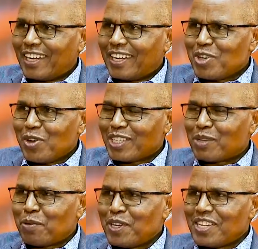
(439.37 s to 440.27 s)
your
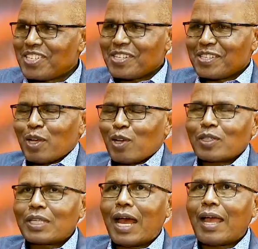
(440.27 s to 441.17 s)
experiences,
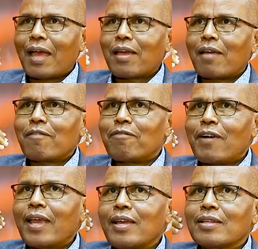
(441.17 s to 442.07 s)
because I
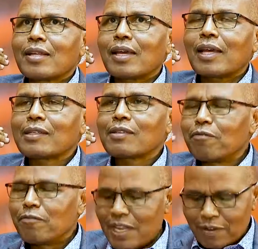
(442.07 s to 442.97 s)
find it's
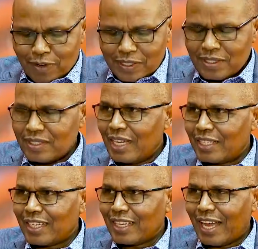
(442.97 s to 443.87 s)
very fascinating.